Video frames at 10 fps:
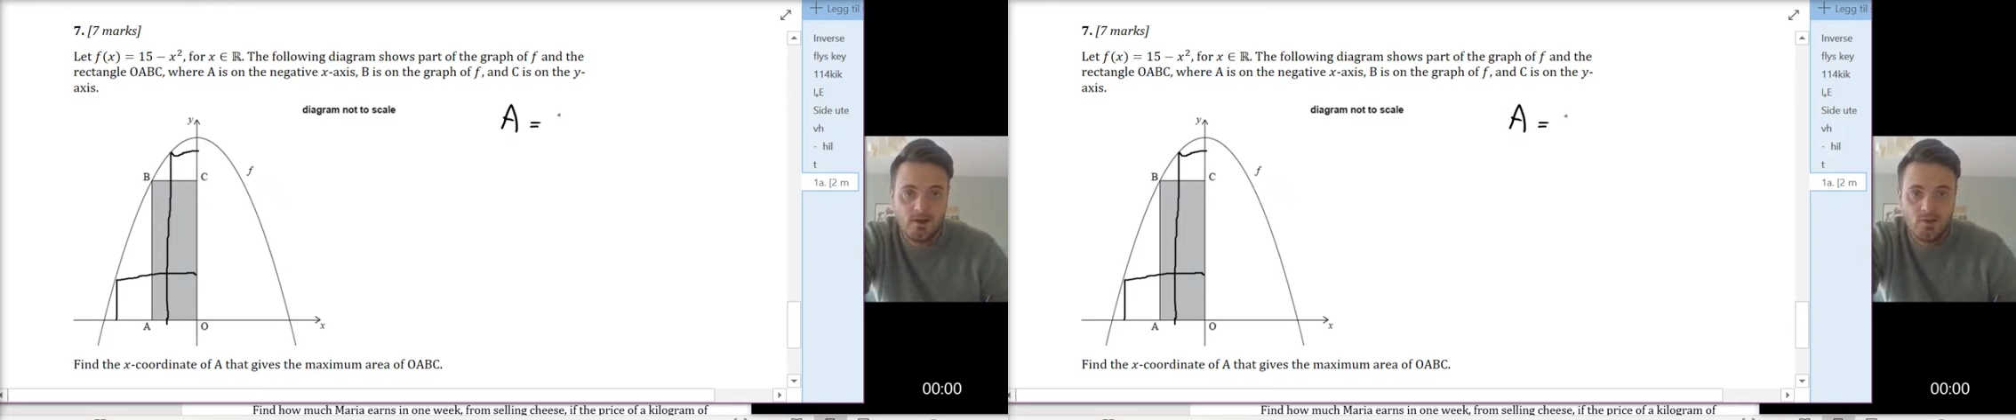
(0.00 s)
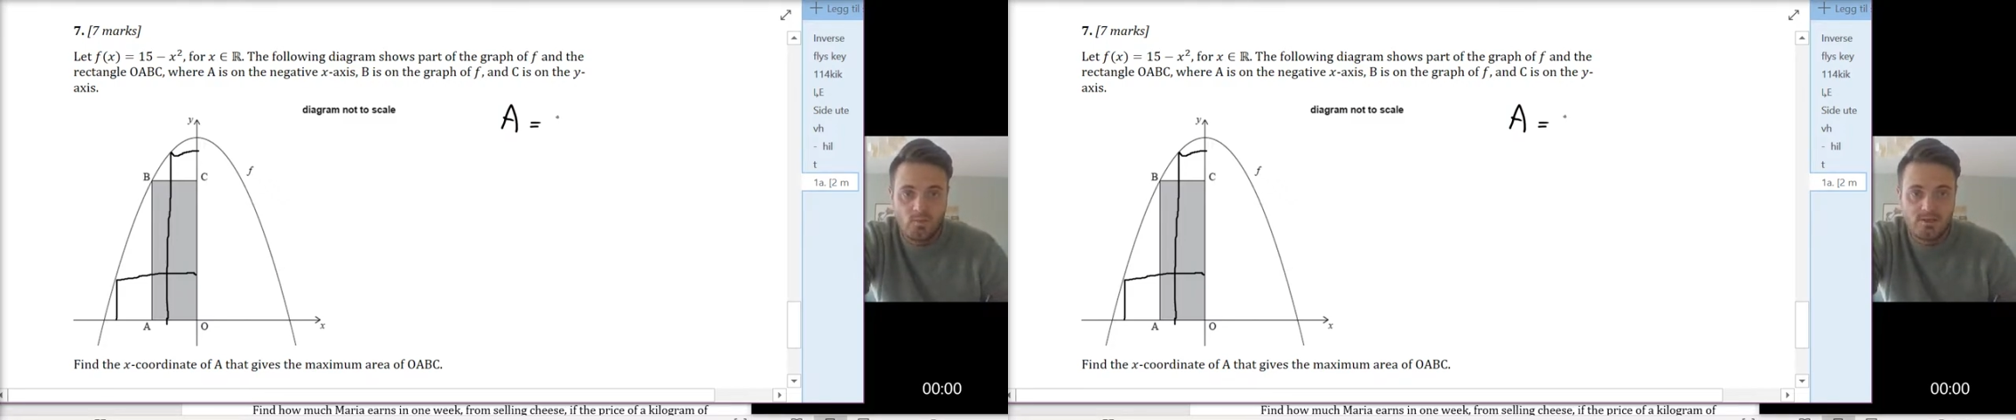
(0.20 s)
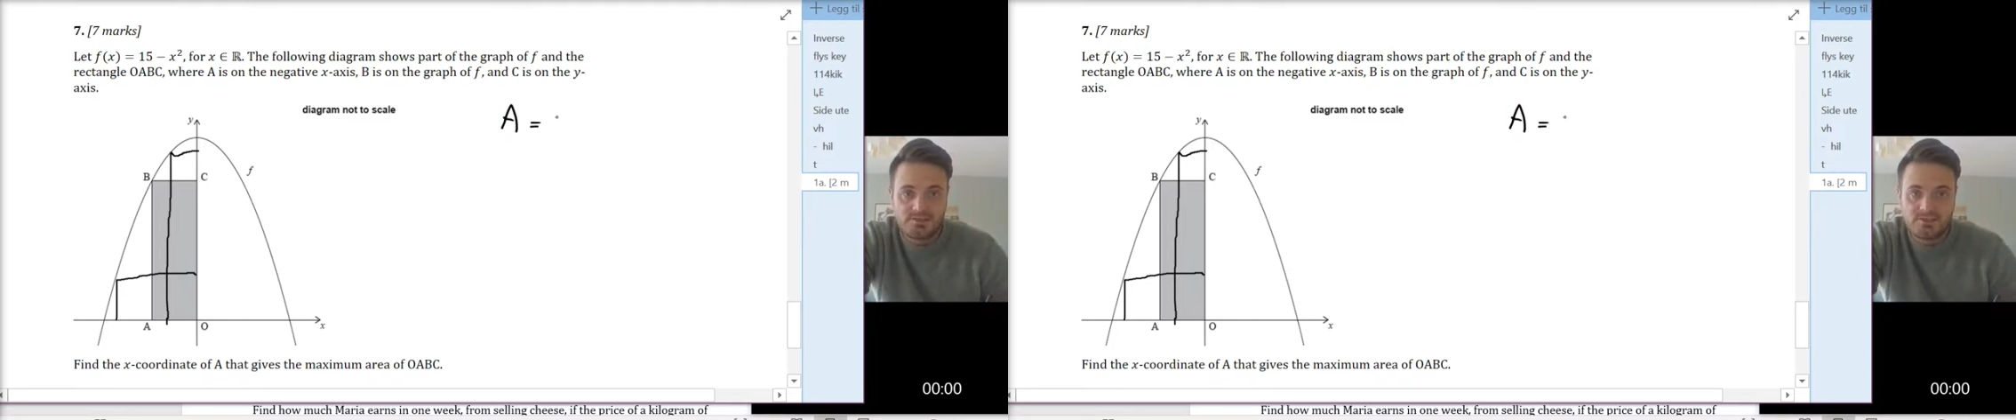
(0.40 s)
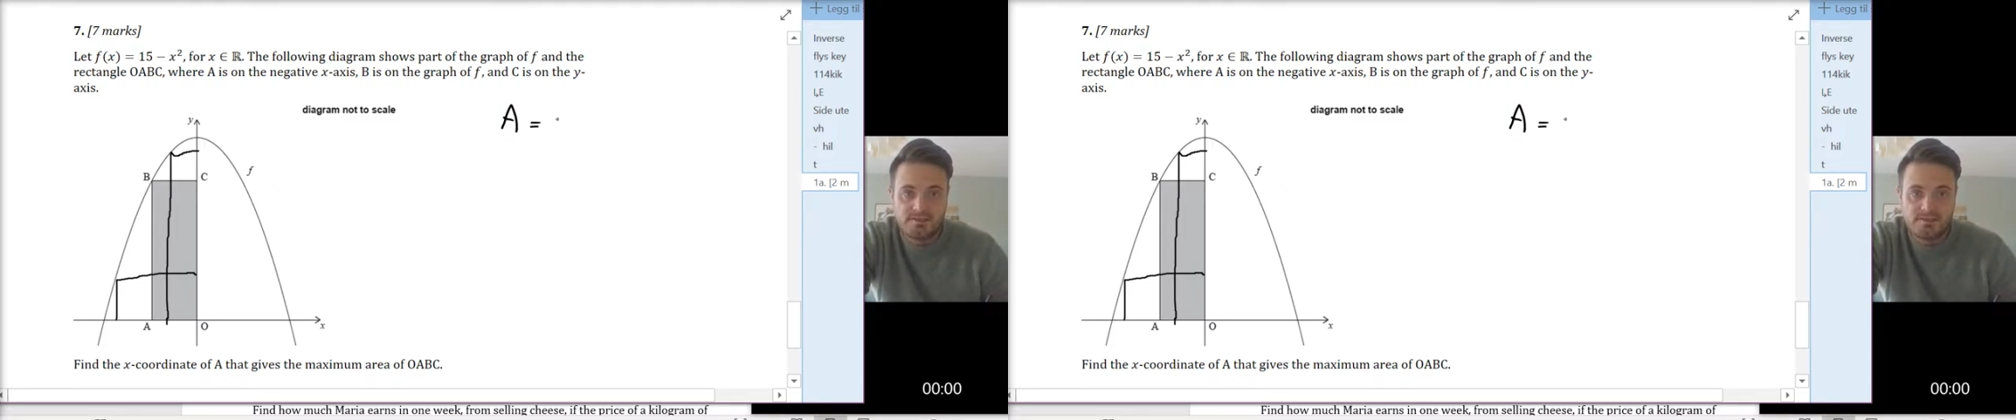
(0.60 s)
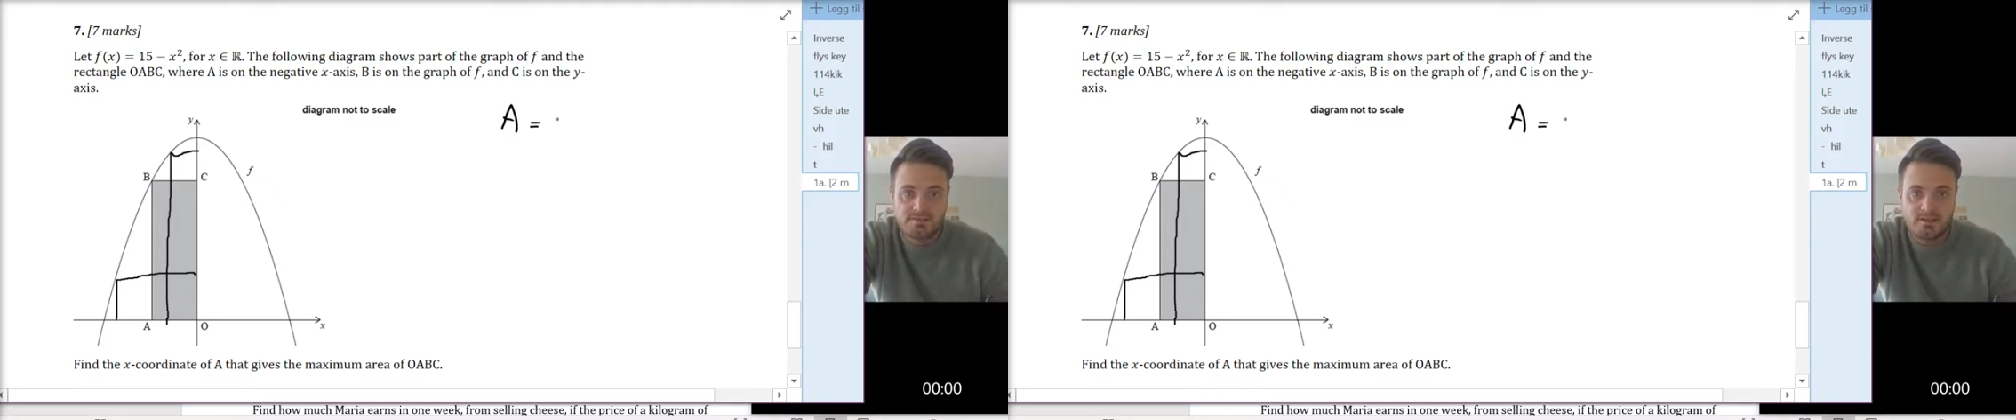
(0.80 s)
which
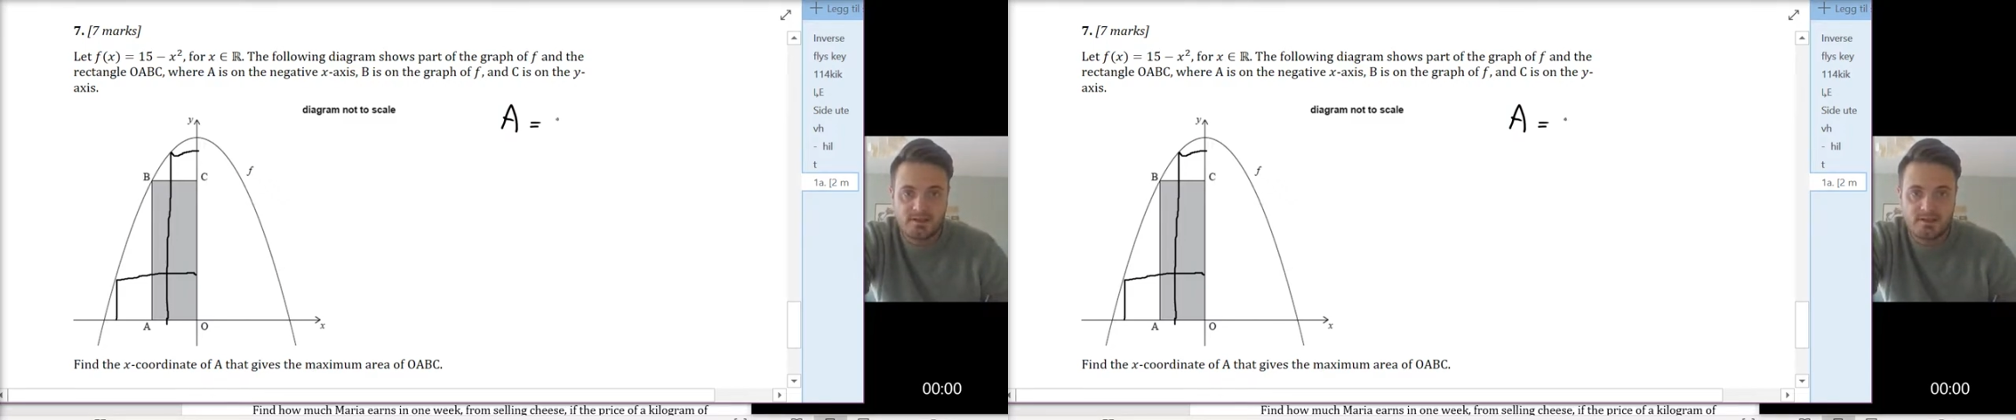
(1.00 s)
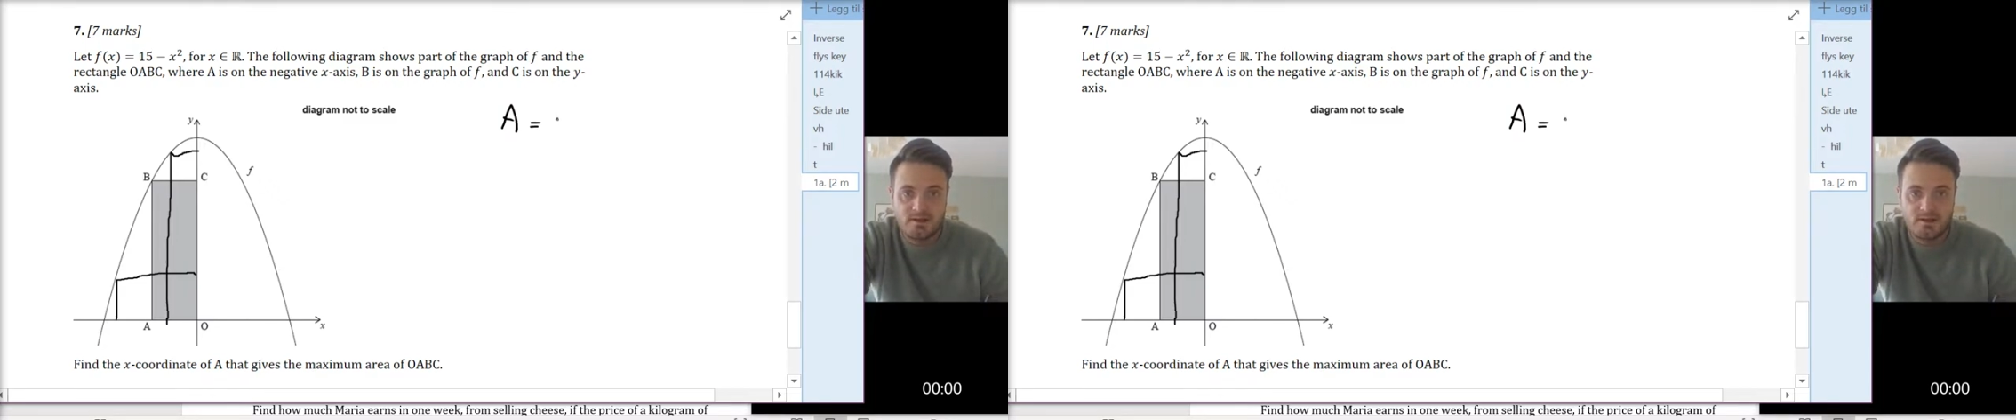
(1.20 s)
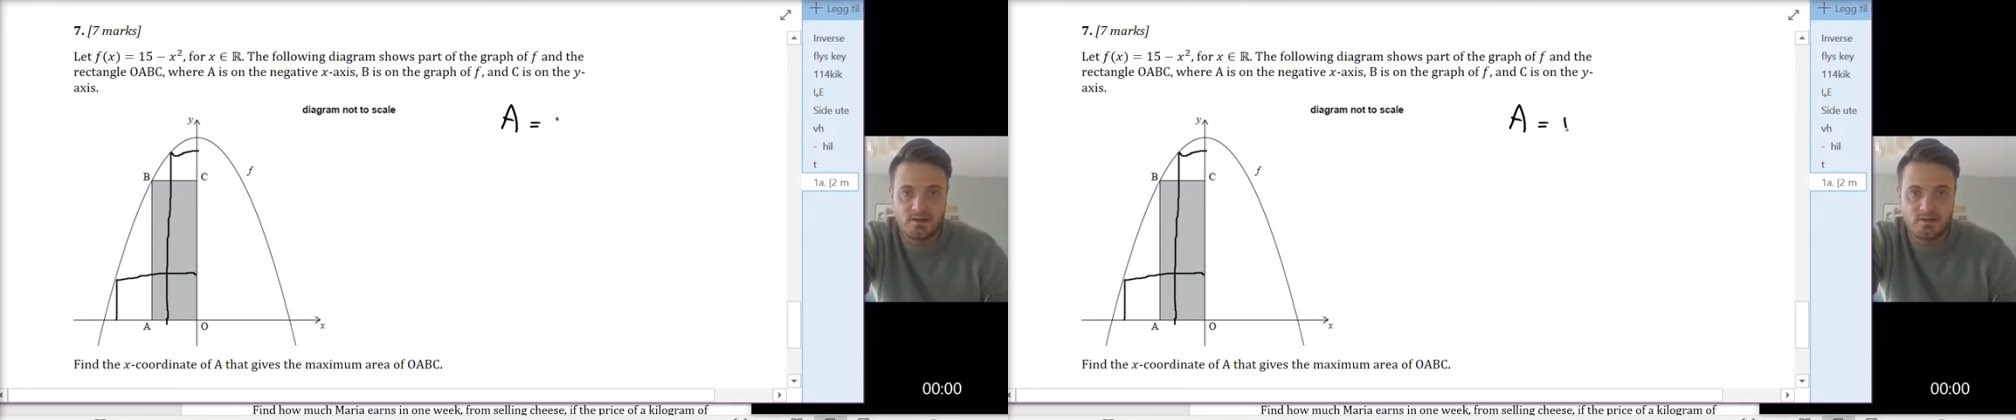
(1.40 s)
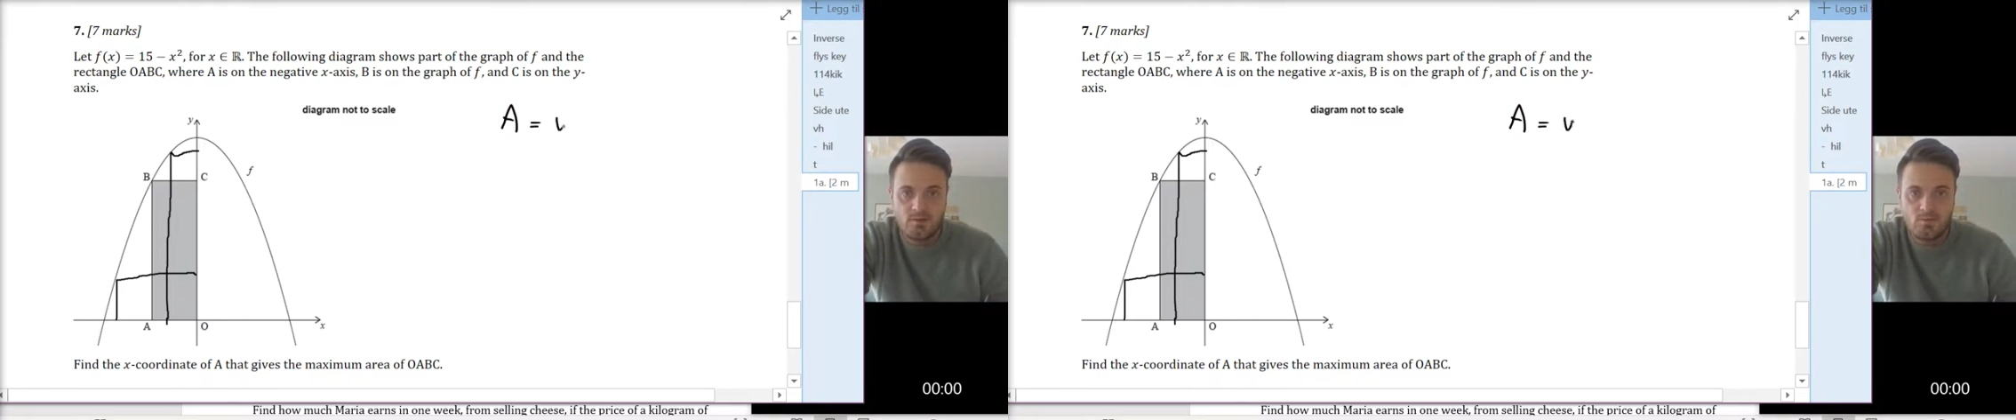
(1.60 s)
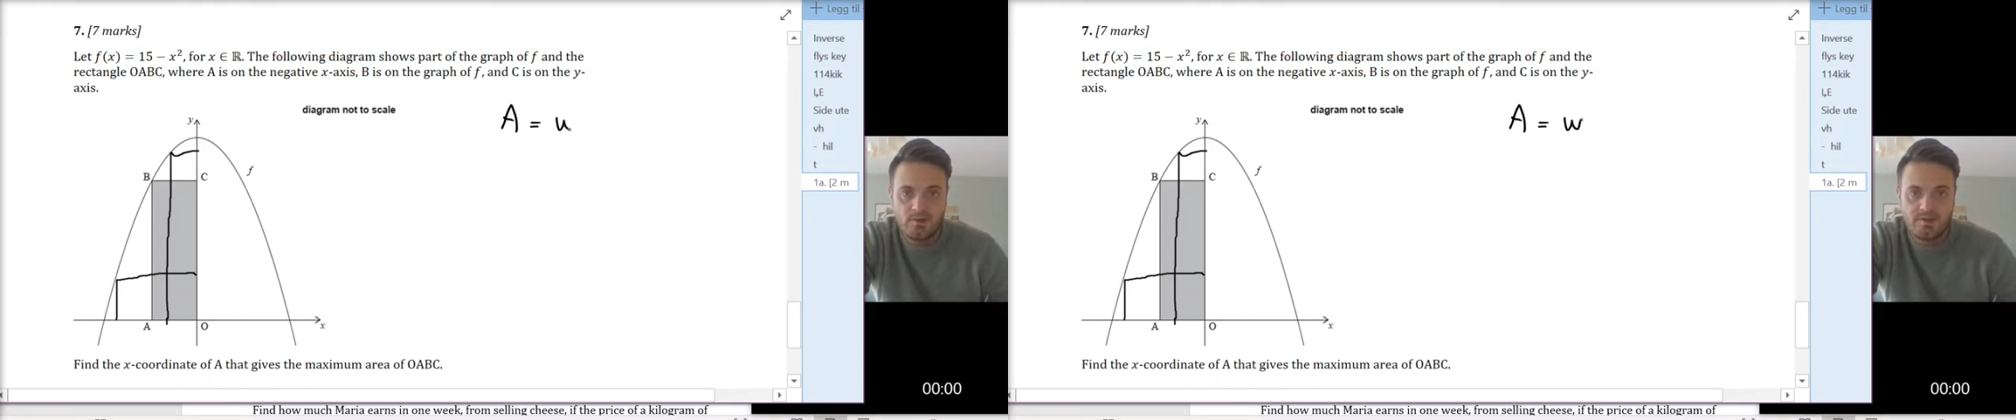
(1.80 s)
is
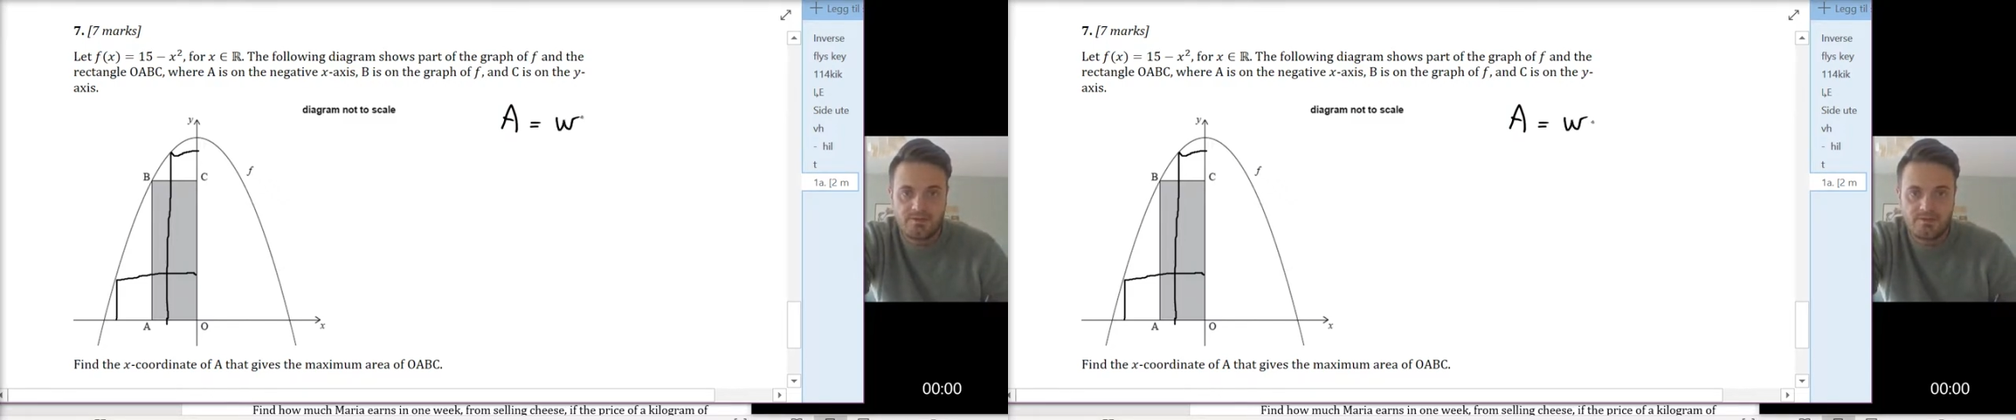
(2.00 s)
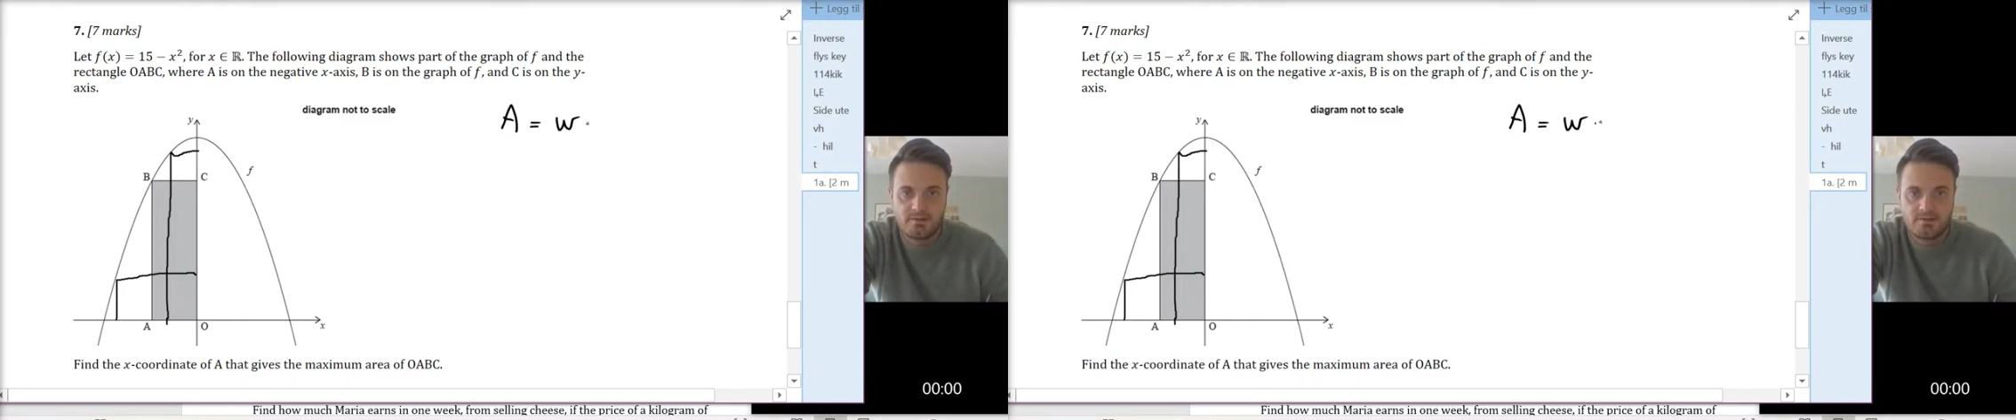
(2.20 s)
width